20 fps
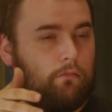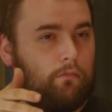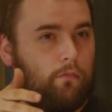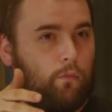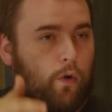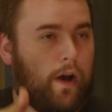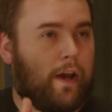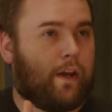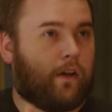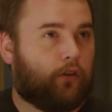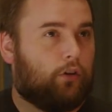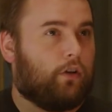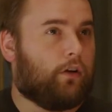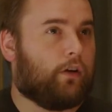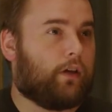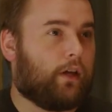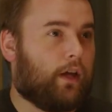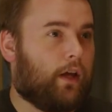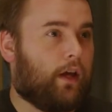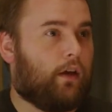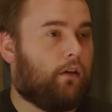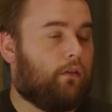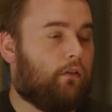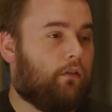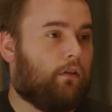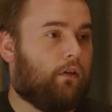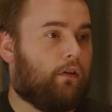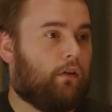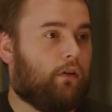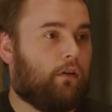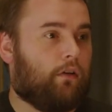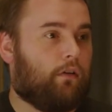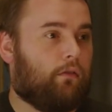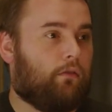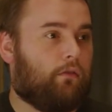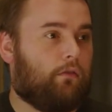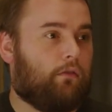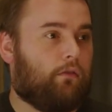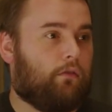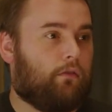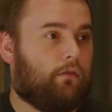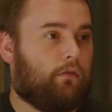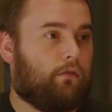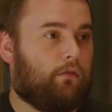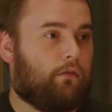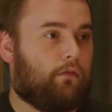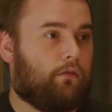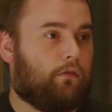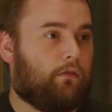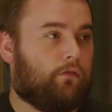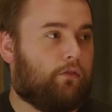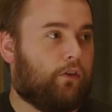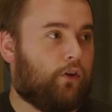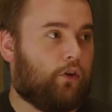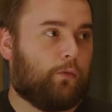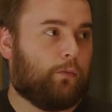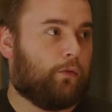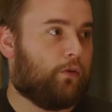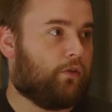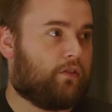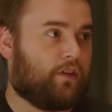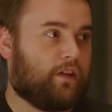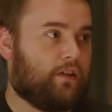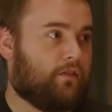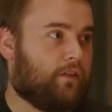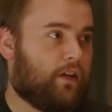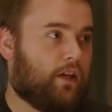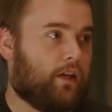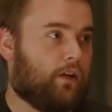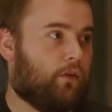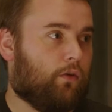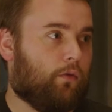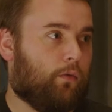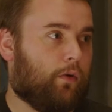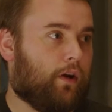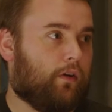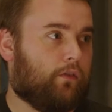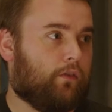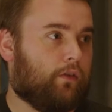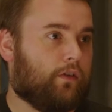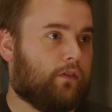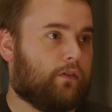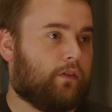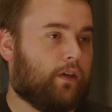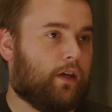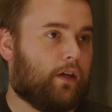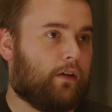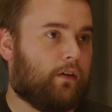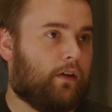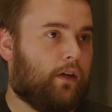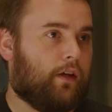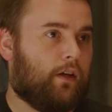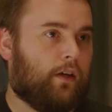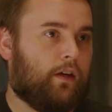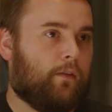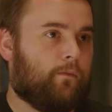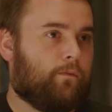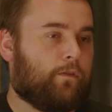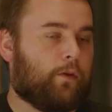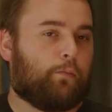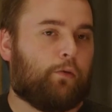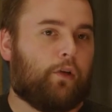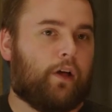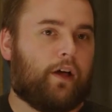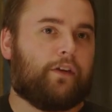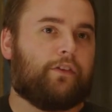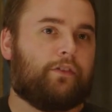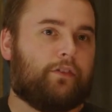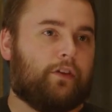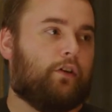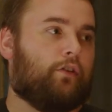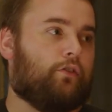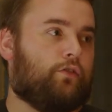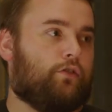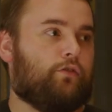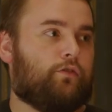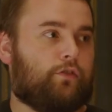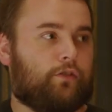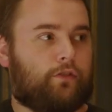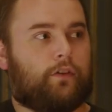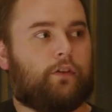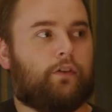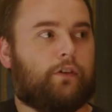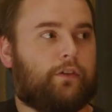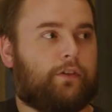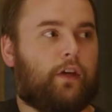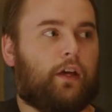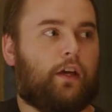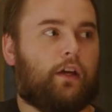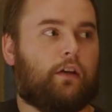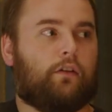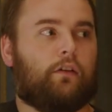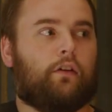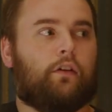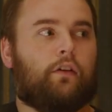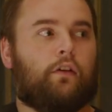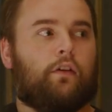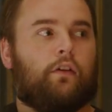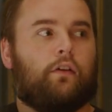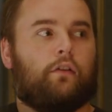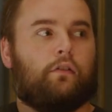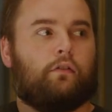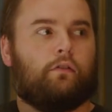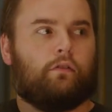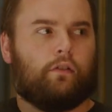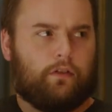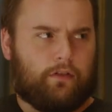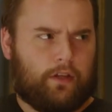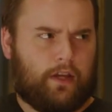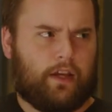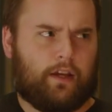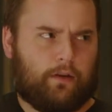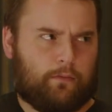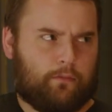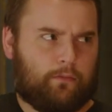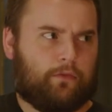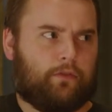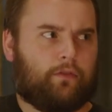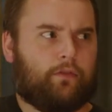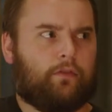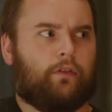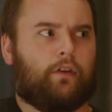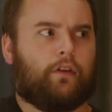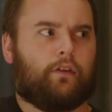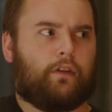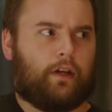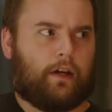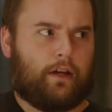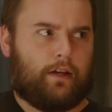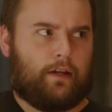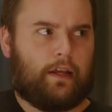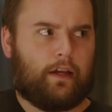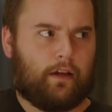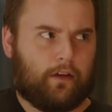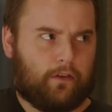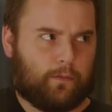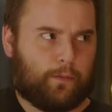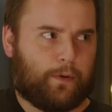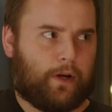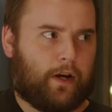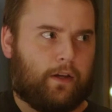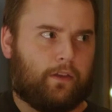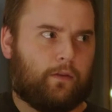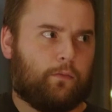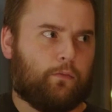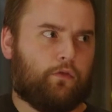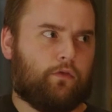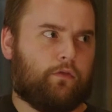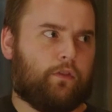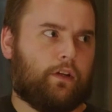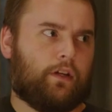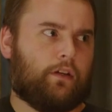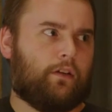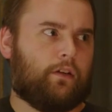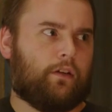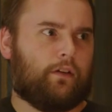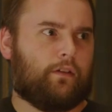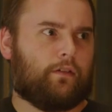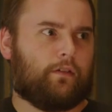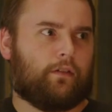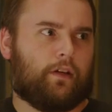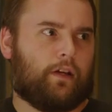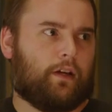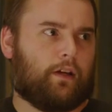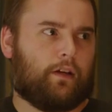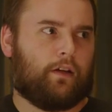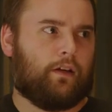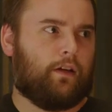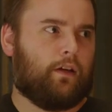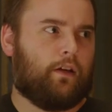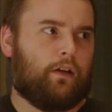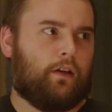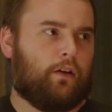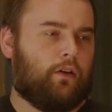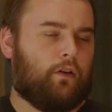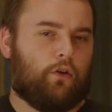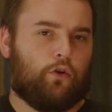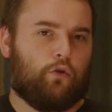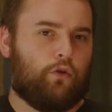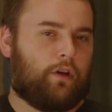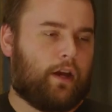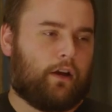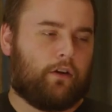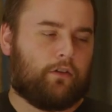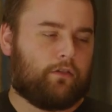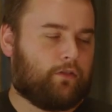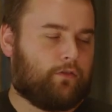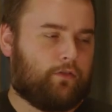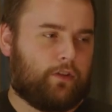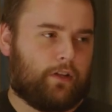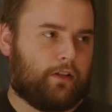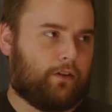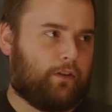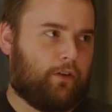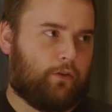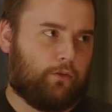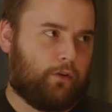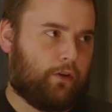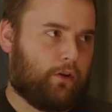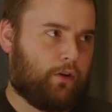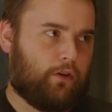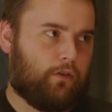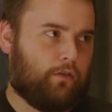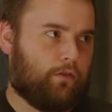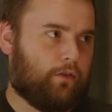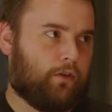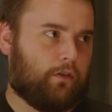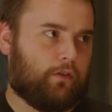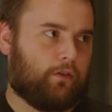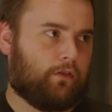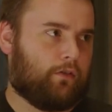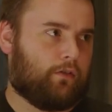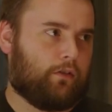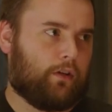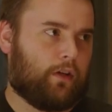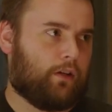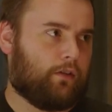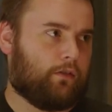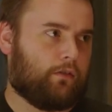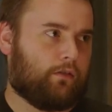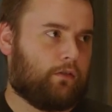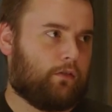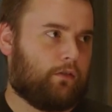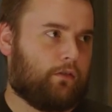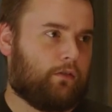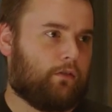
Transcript: way to look at film or TV or whatever. It's like the plot is there to facilitate the themes and the ideas behind the movie. Is like, who cares if he can literally go over there and